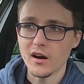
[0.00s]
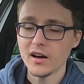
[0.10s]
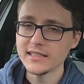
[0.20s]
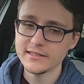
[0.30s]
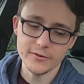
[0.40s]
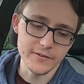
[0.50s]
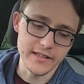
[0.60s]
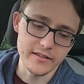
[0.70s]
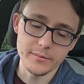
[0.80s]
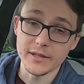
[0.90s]
I still
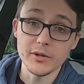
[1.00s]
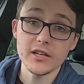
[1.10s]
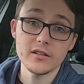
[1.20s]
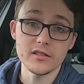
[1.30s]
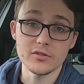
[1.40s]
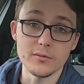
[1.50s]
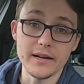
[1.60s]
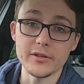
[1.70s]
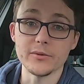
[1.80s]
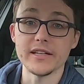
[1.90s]
think, I mean, my car's got a
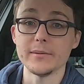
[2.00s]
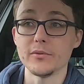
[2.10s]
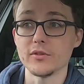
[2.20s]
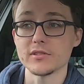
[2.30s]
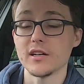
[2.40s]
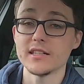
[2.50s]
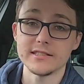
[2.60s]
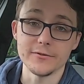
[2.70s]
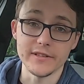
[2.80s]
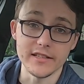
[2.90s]
manual gearbox. I
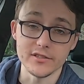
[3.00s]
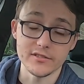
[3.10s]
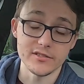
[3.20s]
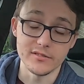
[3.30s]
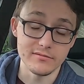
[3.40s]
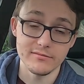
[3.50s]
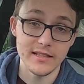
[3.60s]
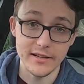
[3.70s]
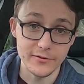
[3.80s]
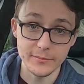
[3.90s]
still think it should
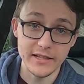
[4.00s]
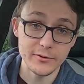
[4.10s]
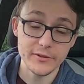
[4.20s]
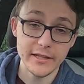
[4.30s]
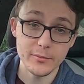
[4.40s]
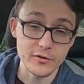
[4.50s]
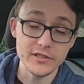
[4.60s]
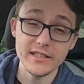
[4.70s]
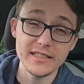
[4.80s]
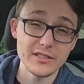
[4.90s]
have a manual gearbox,
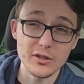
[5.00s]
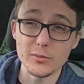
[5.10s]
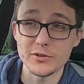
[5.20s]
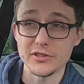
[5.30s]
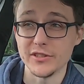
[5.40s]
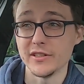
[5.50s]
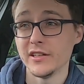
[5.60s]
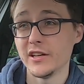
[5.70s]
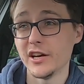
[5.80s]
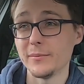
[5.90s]
certainly as an option.
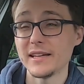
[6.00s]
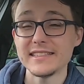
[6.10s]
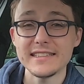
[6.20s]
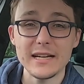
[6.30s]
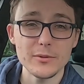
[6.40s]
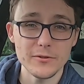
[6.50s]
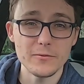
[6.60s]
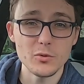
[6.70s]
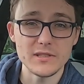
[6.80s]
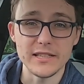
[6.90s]
They did that with the
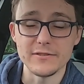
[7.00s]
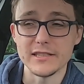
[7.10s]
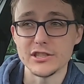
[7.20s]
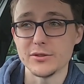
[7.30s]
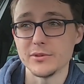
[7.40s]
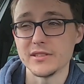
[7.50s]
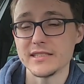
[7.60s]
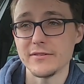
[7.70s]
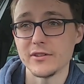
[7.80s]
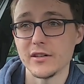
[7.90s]
40th edition with the
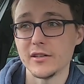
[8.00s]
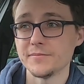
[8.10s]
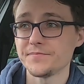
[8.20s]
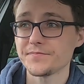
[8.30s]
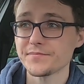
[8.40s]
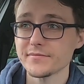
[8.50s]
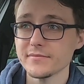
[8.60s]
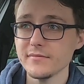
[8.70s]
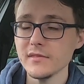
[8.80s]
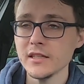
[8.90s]
7 R.
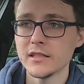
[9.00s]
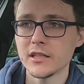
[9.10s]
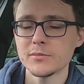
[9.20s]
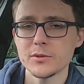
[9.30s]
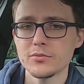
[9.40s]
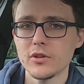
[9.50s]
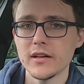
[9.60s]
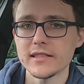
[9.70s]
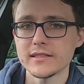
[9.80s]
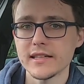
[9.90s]
And I'm
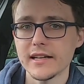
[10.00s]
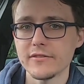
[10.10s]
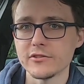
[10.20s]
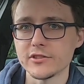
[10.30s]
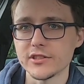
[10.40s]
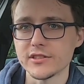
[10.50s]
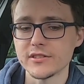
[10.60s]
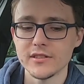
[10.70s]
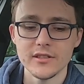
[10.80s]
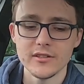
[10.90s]
surprised they haven't
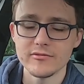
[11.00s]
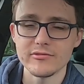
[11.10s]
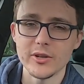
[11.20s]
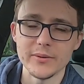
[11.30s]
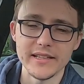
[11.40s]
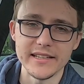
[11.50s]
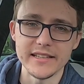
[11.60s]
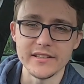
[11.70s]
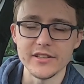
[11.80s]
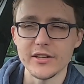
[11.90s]
just thrown it
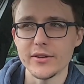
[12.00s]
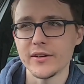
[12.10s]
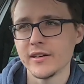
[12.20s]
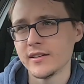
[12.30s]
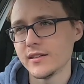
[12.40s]
in, you know.